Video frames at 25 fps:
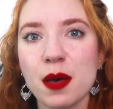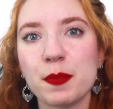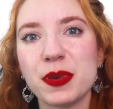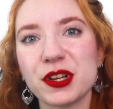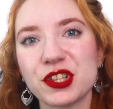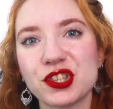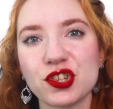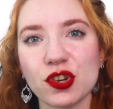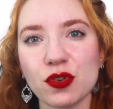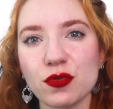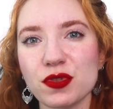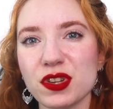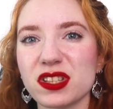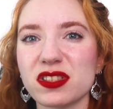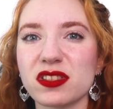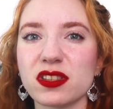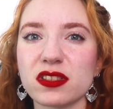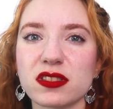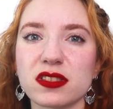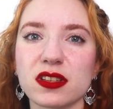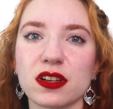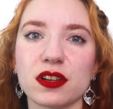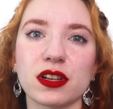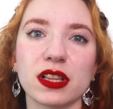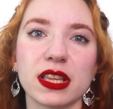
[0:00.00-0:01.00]
but don't
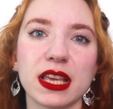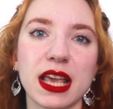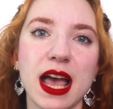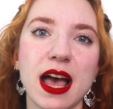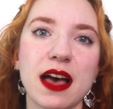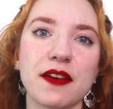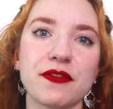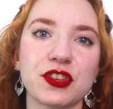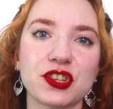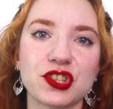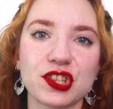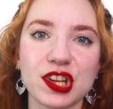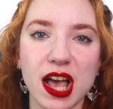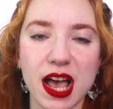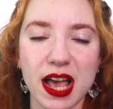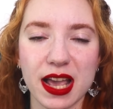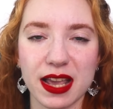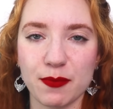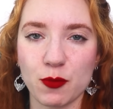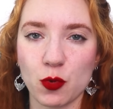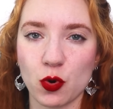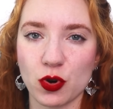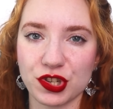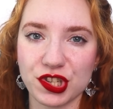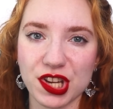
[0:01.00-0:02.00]
necessarily have the
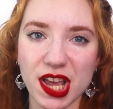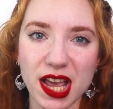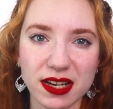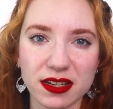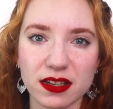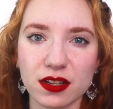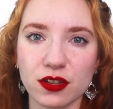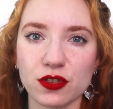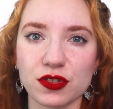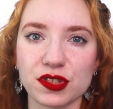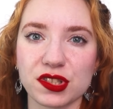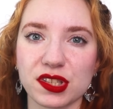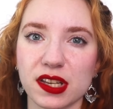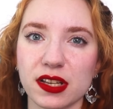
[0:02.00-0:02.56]
time or technical